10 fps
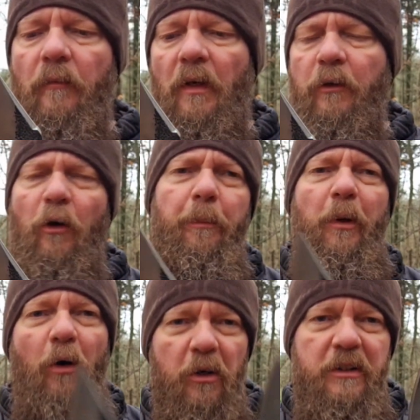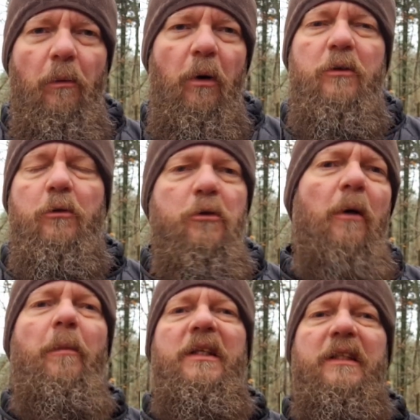not because I want to
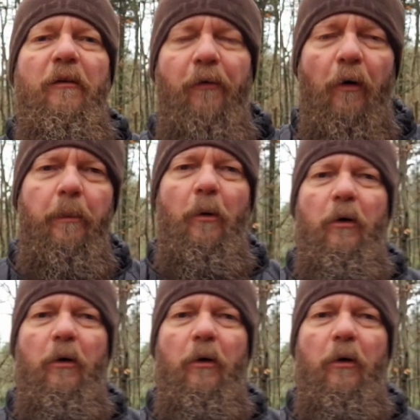talk myself up all the